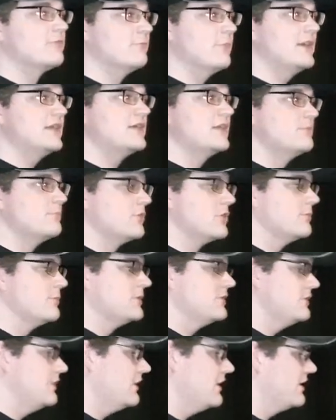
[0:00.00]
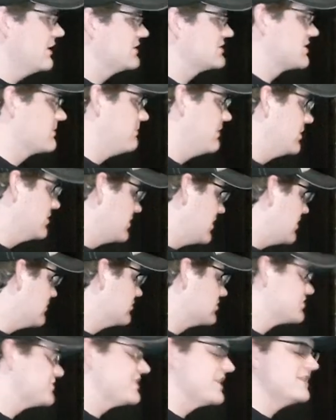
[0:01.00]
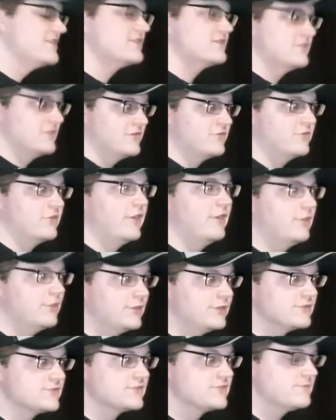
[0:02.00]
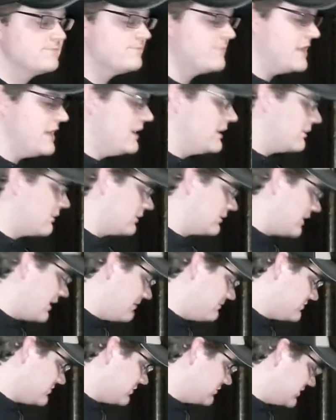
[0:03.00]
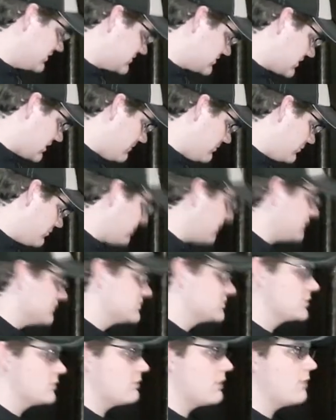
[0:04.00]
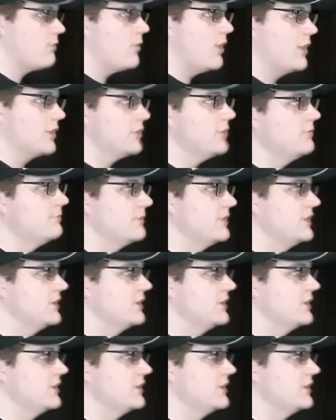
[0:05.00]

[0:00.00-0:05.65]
making bourbon as compared to other states and other areas. Our limestone does a couple things to our water. It